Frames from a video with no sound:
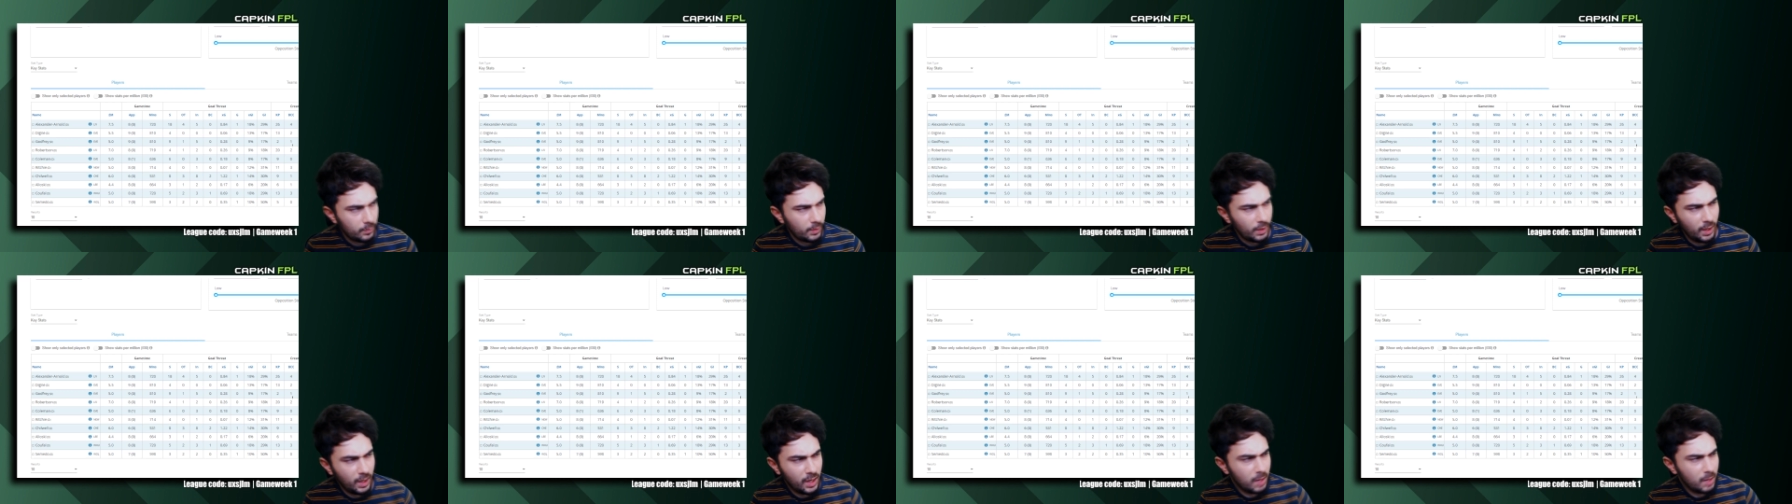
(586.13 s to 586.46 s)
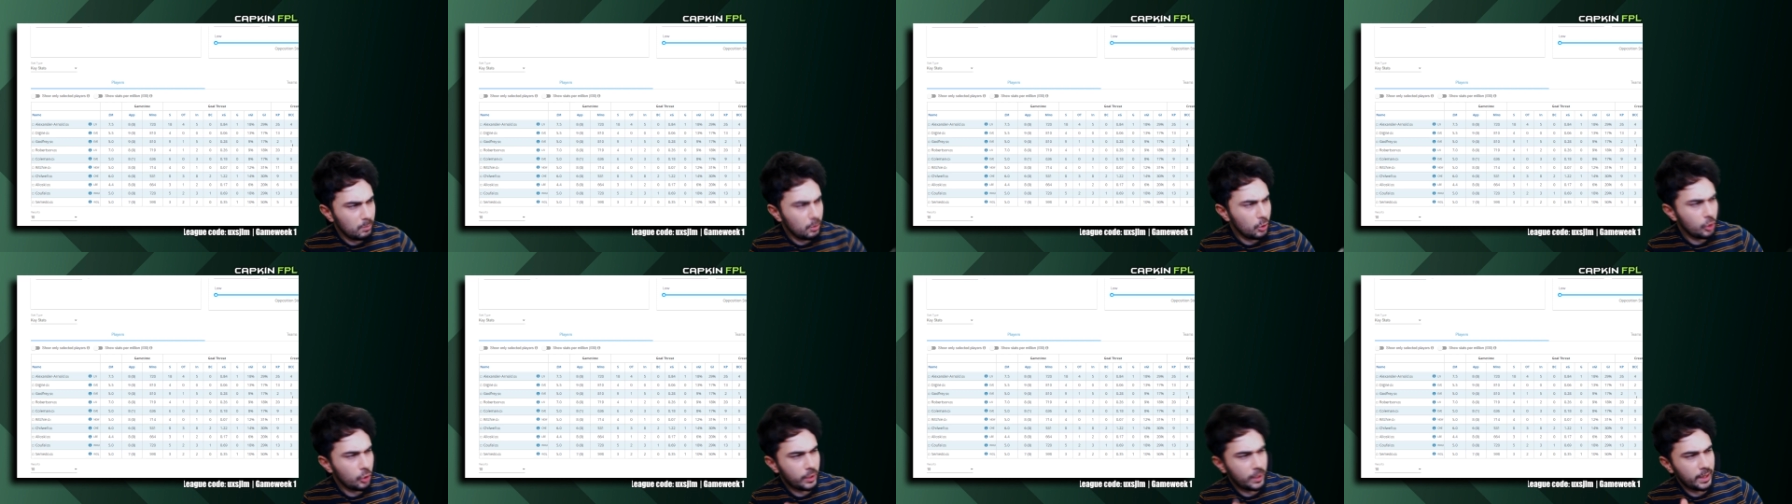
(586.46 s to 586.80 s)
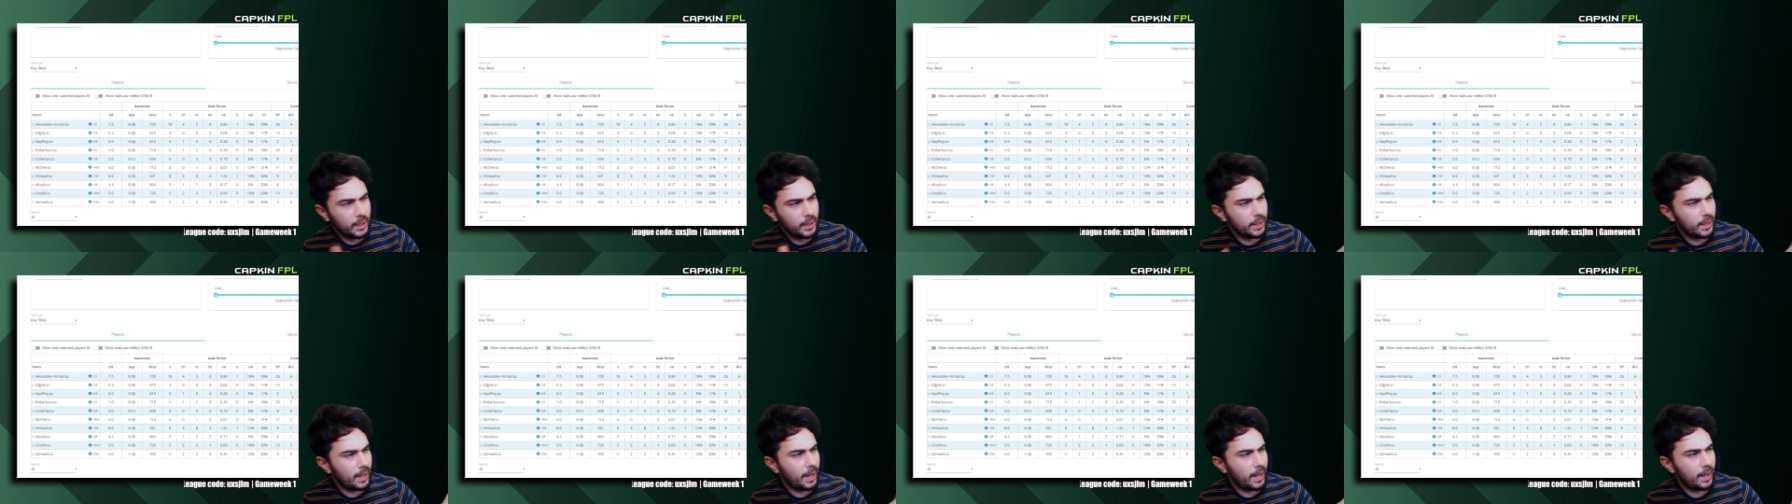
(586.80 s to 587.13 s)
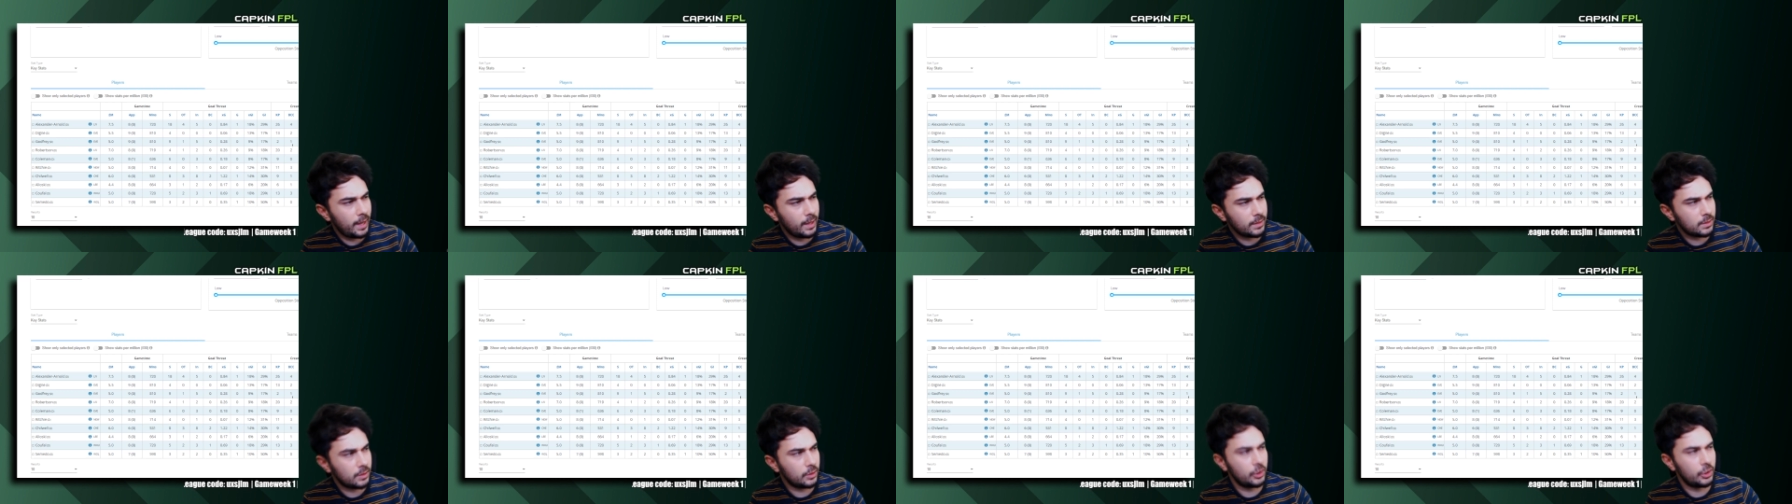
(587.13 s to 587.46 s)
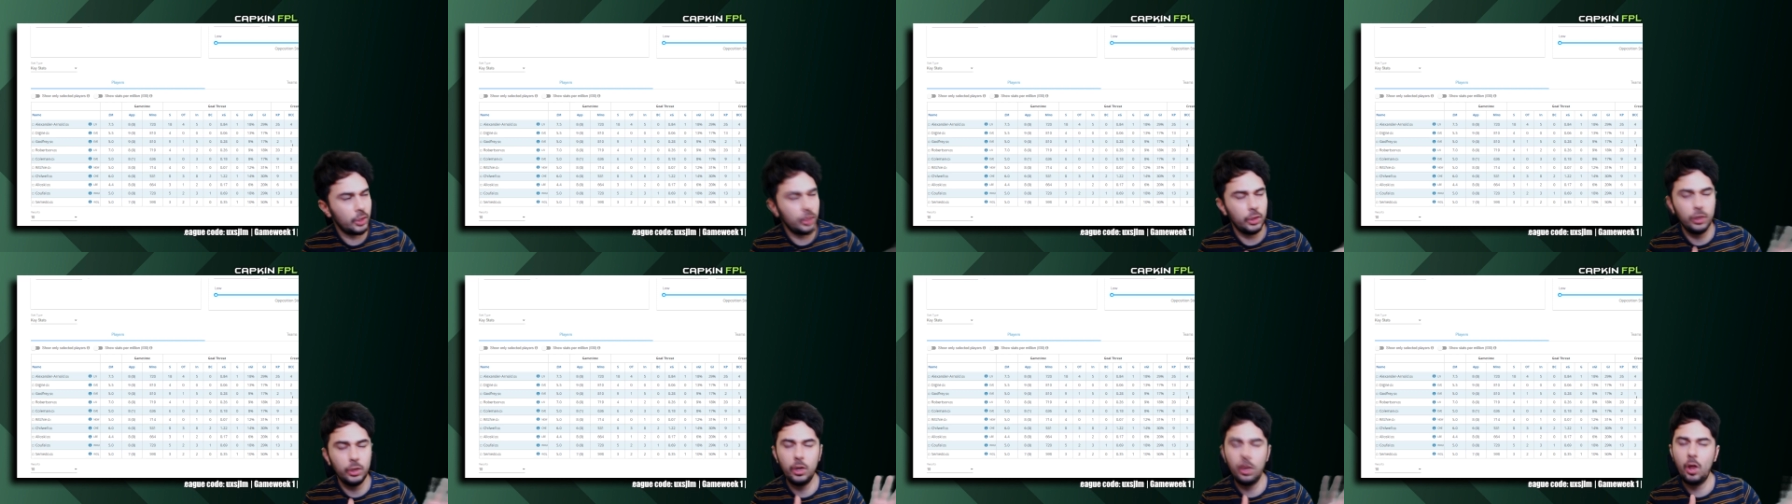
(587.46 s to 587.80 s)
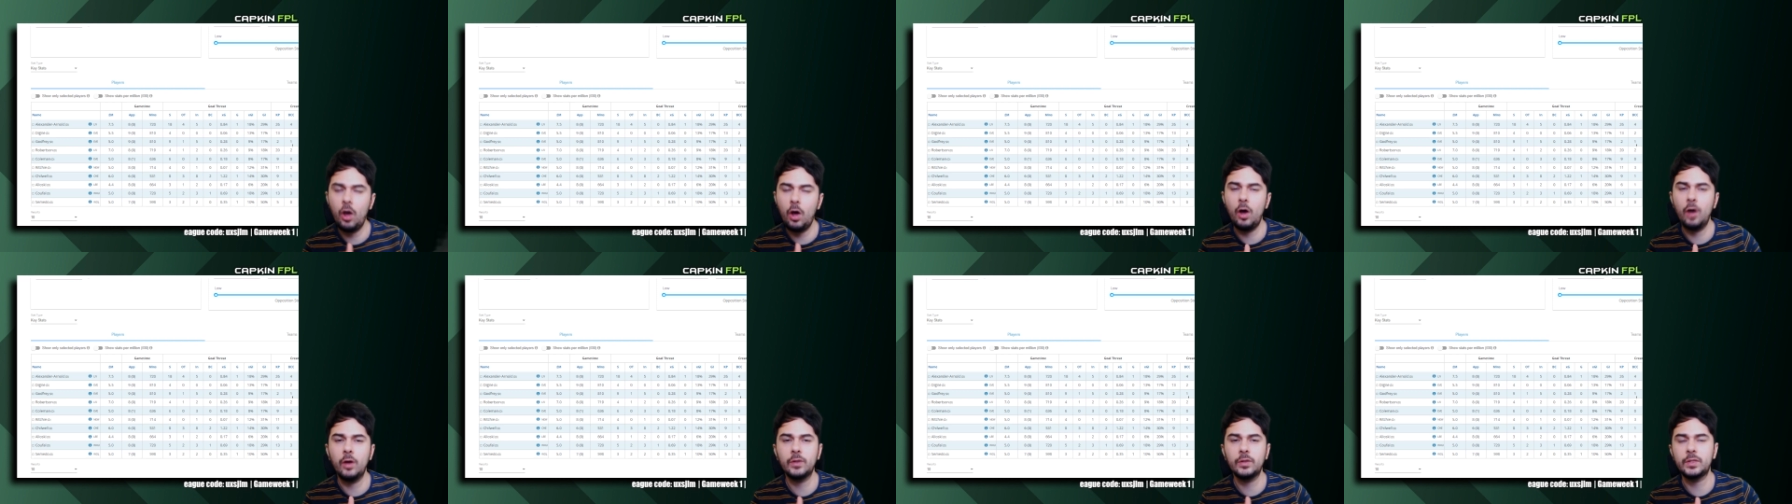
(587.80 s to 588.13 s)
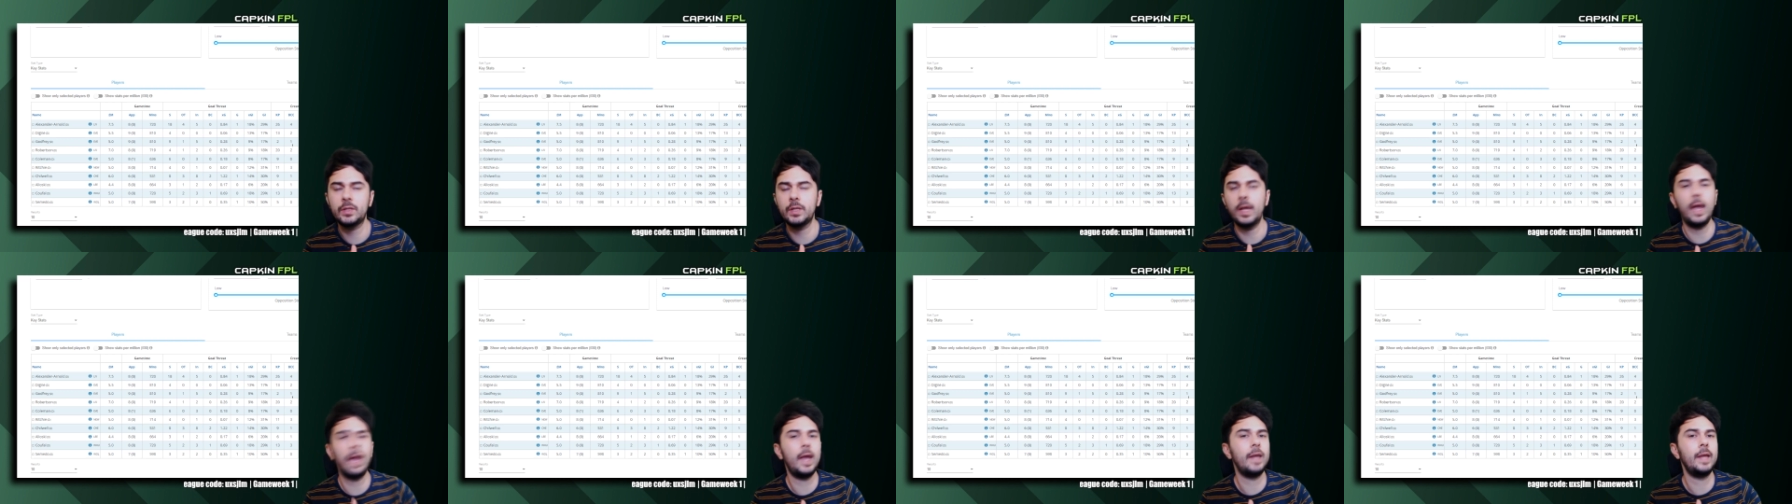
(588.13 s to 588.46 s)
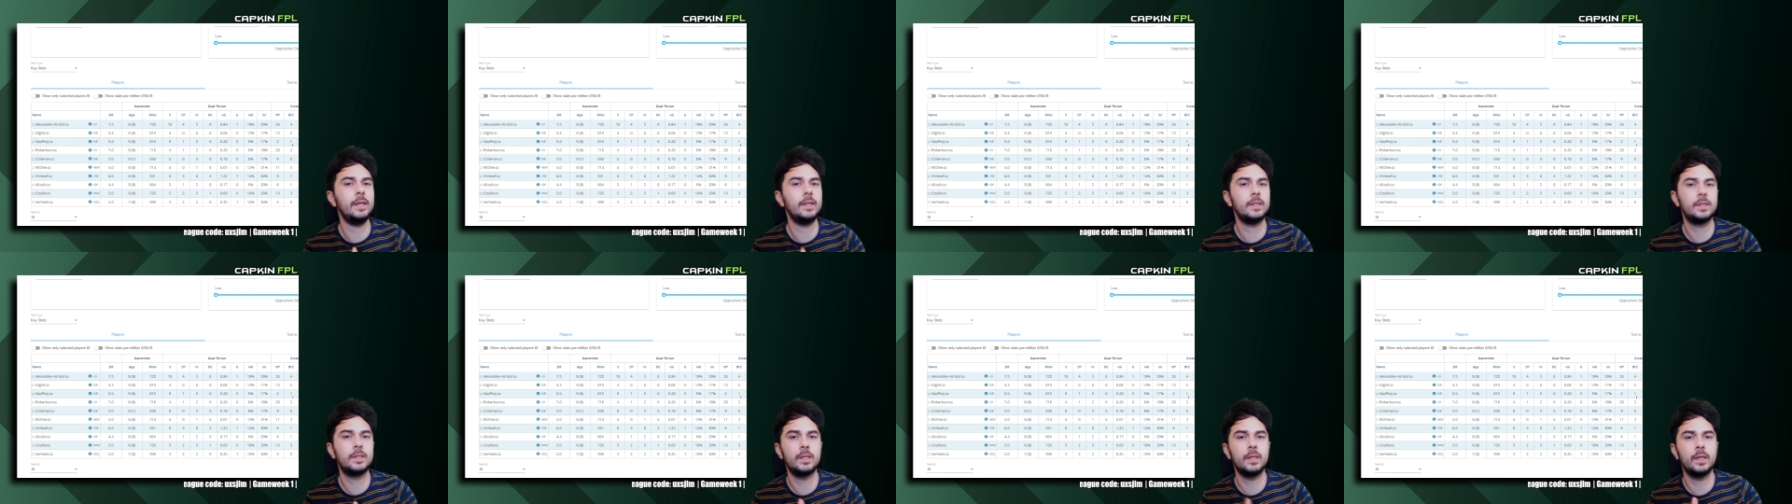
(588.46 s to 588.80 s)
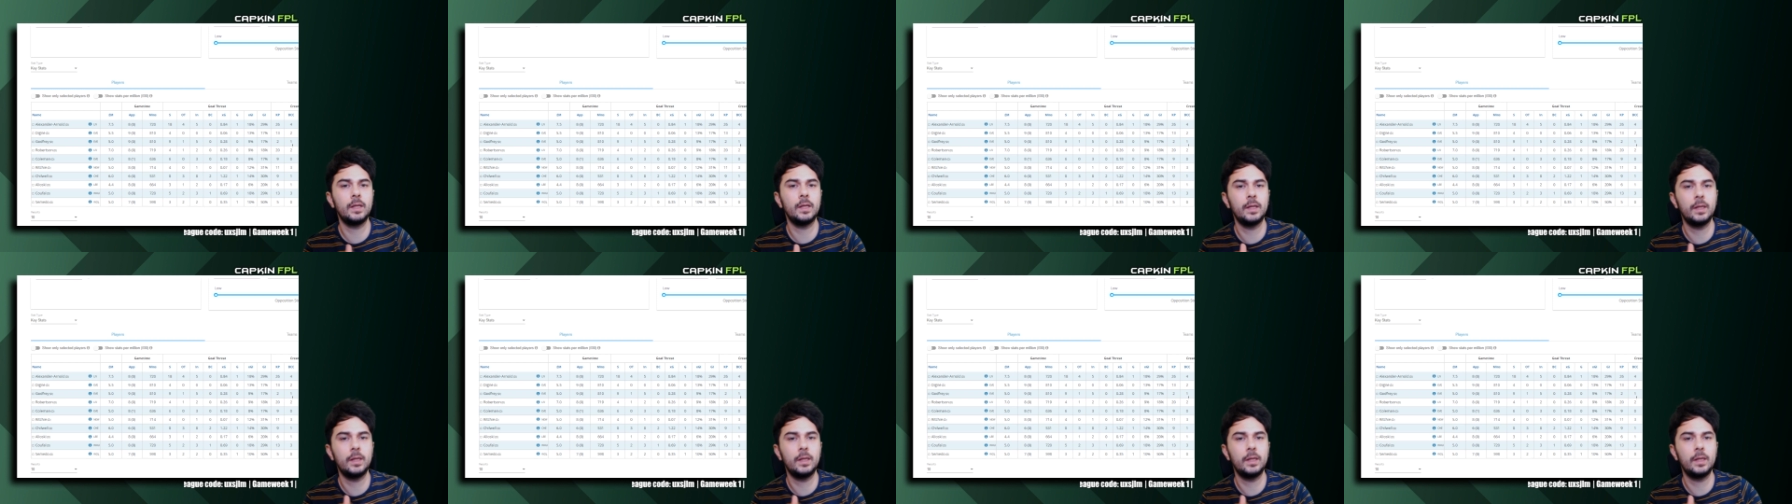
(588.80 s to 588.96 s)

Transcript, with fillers: And I'm looking at the last eight